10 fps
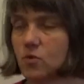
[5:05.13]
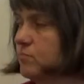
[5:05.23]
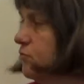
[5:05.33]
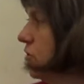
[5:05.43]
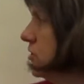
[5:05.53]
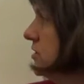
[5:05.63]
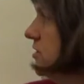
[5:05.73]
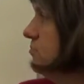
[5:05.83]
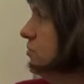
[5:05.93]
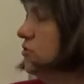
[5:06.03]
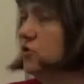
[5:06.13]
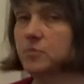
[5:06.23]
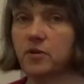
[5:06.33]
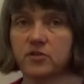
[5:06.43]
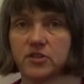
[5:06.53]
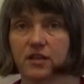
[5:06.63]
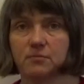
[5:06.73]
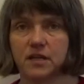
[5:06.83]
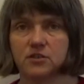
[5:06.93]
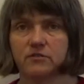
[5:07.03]
one product is produced by the
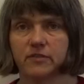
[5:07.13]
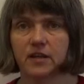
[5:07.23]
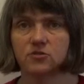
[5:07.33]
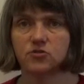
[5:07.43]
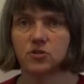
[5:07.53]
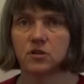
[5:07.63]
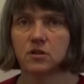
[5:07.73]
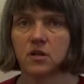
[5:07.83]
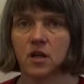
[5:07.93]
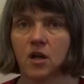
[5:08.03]
same manufacturer